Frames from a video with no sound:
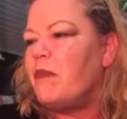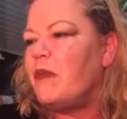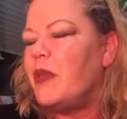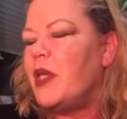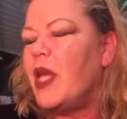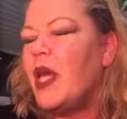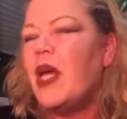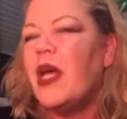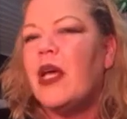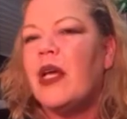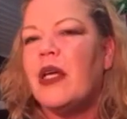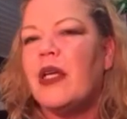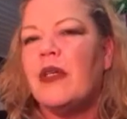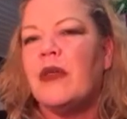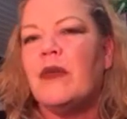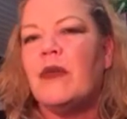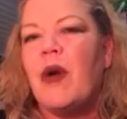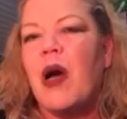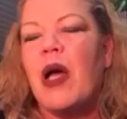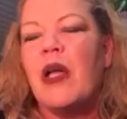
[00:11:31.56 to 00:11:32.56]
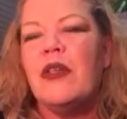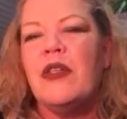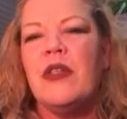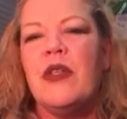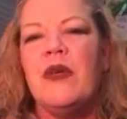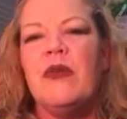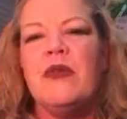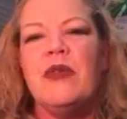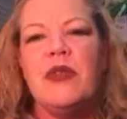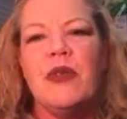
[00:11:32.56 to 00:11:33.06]
yeah, watch
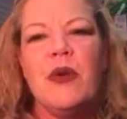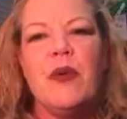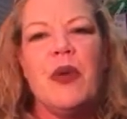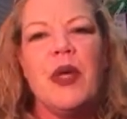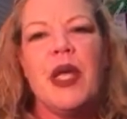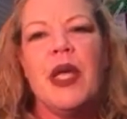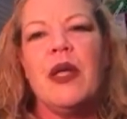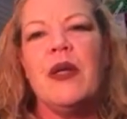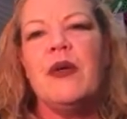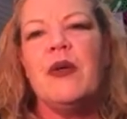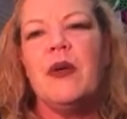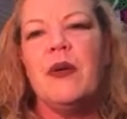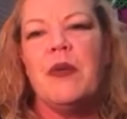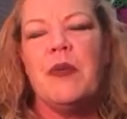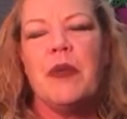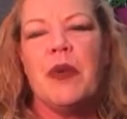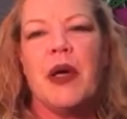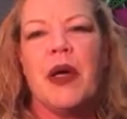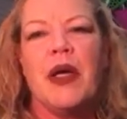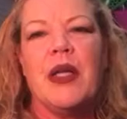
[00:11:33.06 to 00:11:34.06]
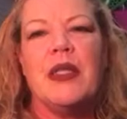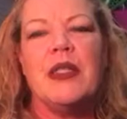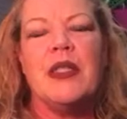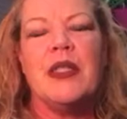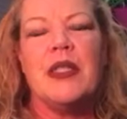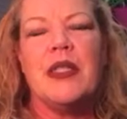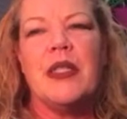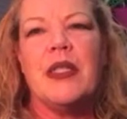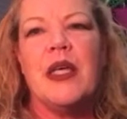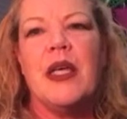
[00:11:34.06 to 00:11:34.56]
those Joanne
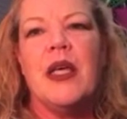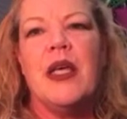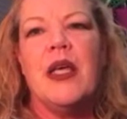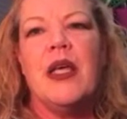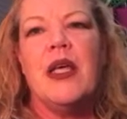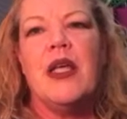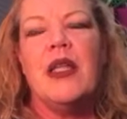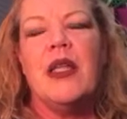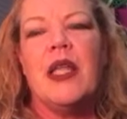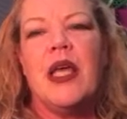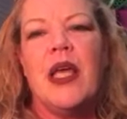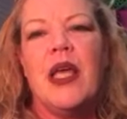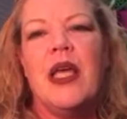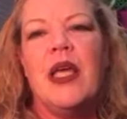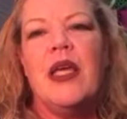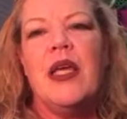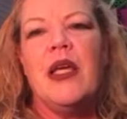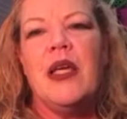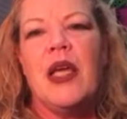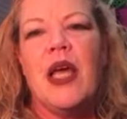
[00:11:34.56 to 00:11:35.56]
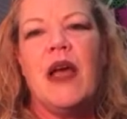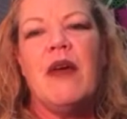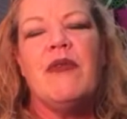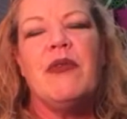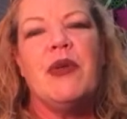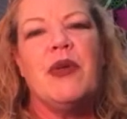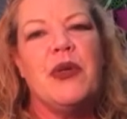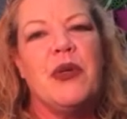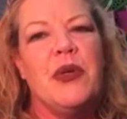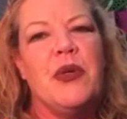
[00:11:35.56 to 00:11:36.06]
coupons. They
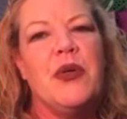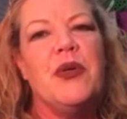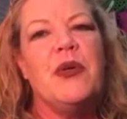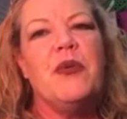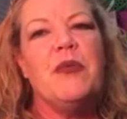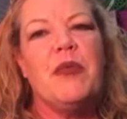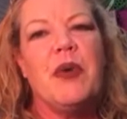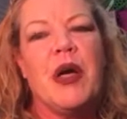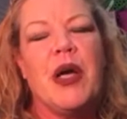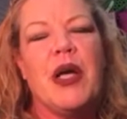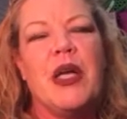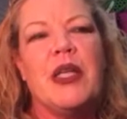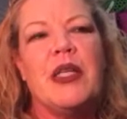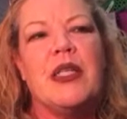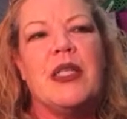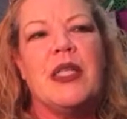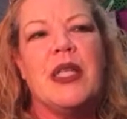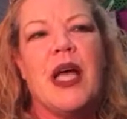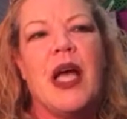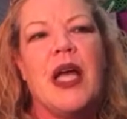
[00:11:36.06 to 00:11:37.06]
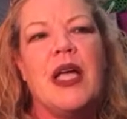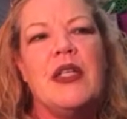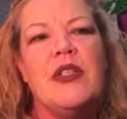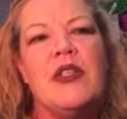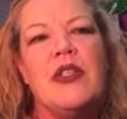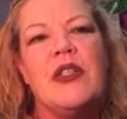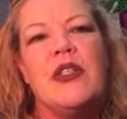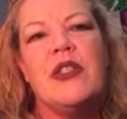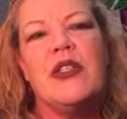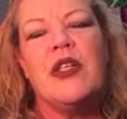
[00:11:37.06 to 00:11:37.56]
have good coupons. I
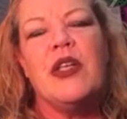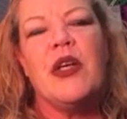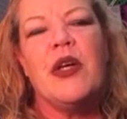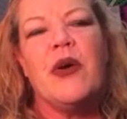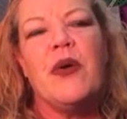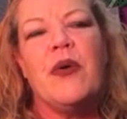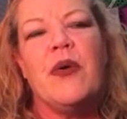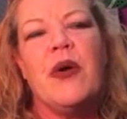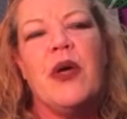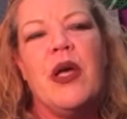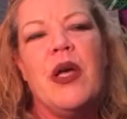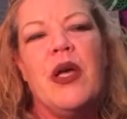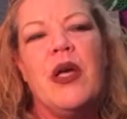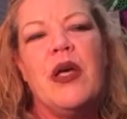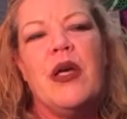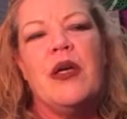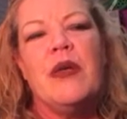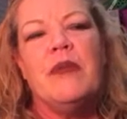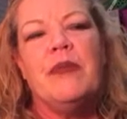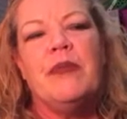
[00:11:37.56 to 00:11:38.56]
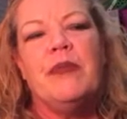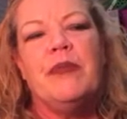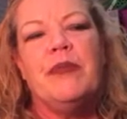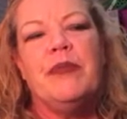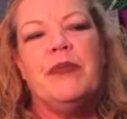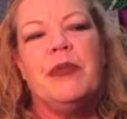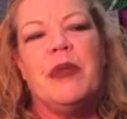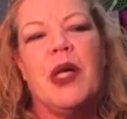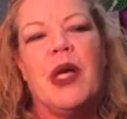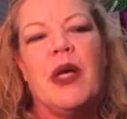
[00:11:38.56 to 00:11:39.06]
just,
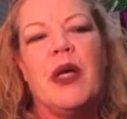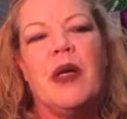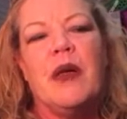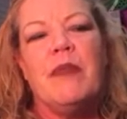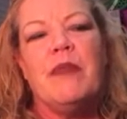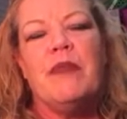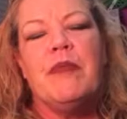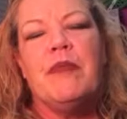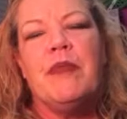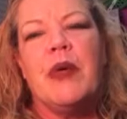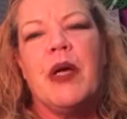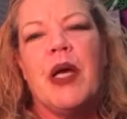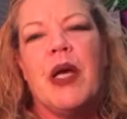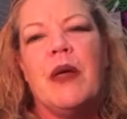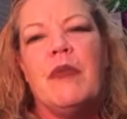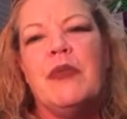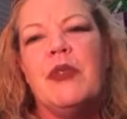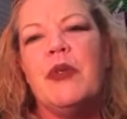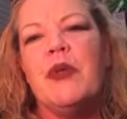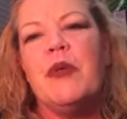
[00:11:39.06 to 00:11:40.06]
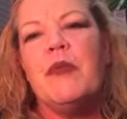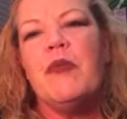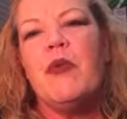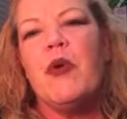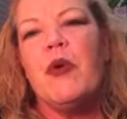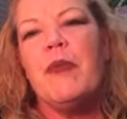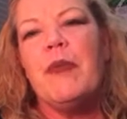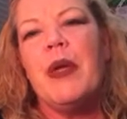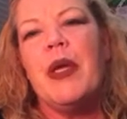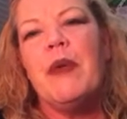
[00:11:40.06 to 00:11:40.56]
I'm doing
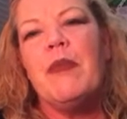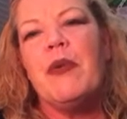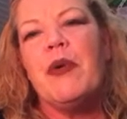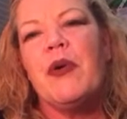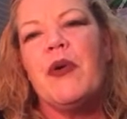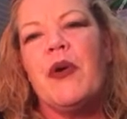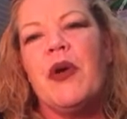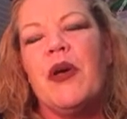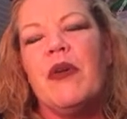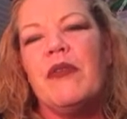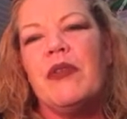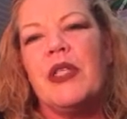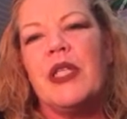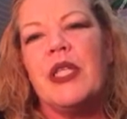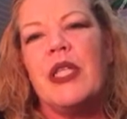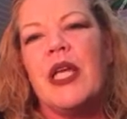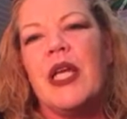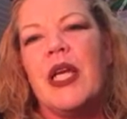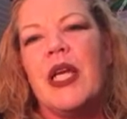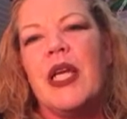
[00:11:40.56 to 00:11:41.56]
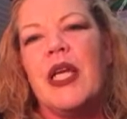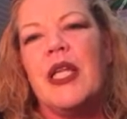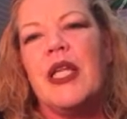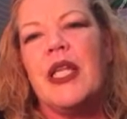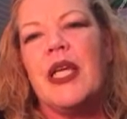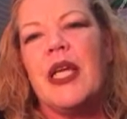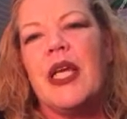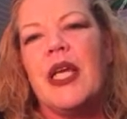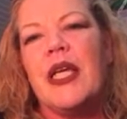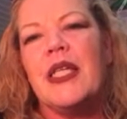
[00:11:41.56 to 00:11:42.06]
more paper crafting than
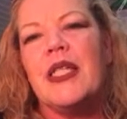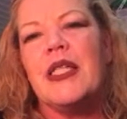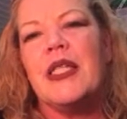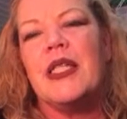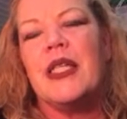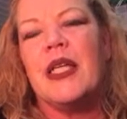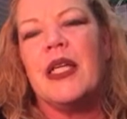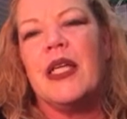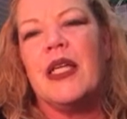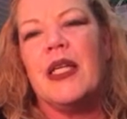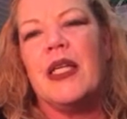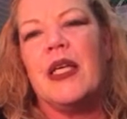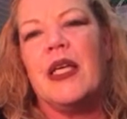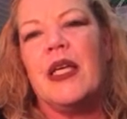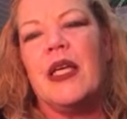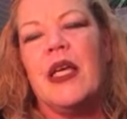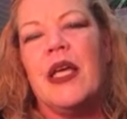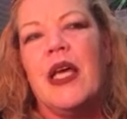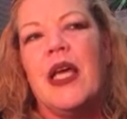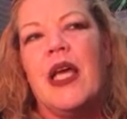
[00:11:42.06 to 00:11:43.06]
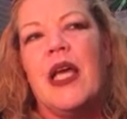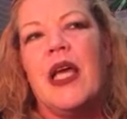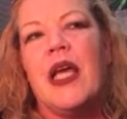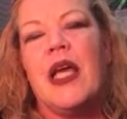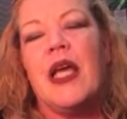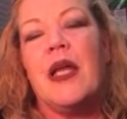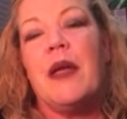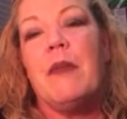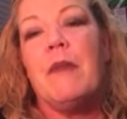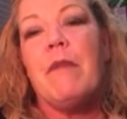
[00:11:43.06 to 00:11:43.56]
anything else lately,
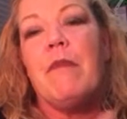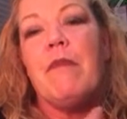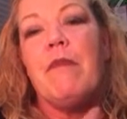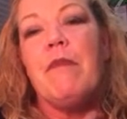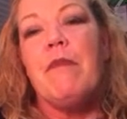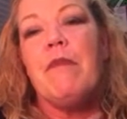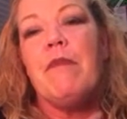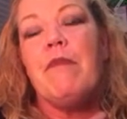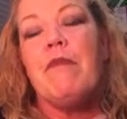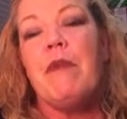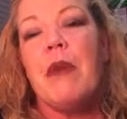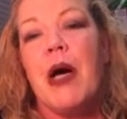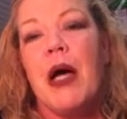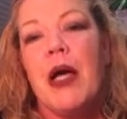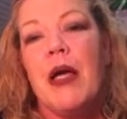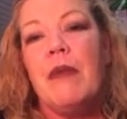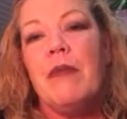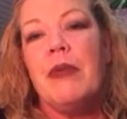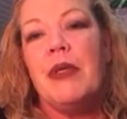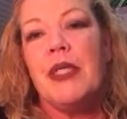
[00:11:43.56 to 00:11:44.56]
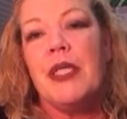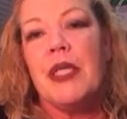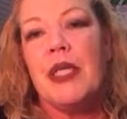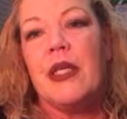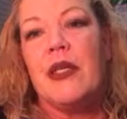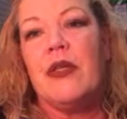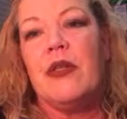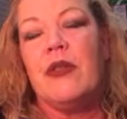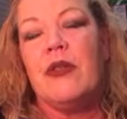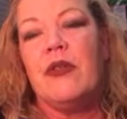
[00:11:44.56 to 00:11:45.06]
and my
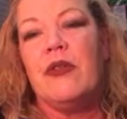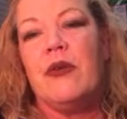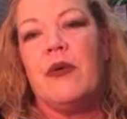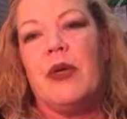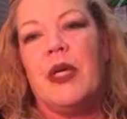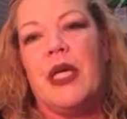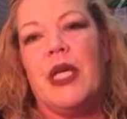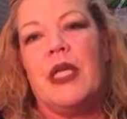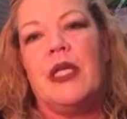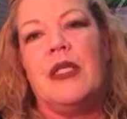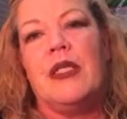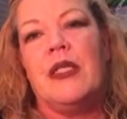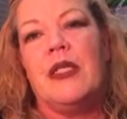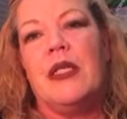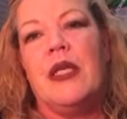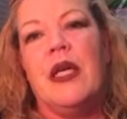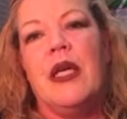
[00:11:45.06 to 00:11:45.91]
particular Joanne's,